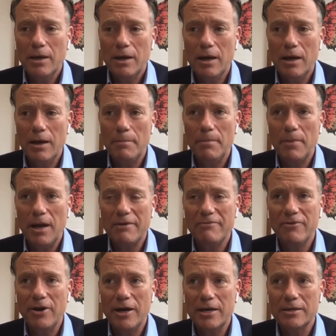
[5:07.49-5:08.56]
I
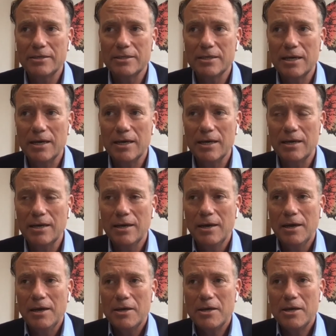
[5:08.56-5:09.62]
find
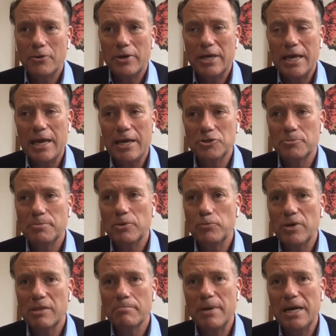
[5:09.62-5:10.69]
engagement
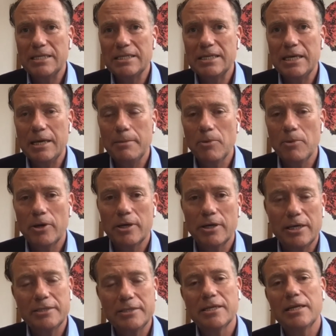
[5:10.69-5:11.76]
with my team on
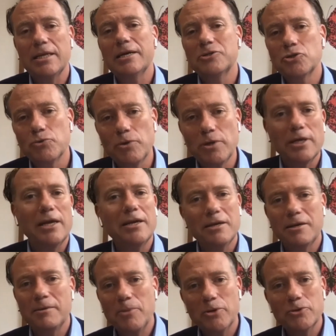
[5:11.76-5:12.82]
an intellectual and an
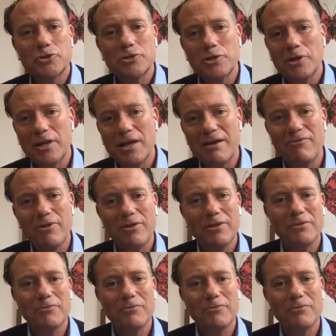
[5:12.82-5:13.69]
emotional level,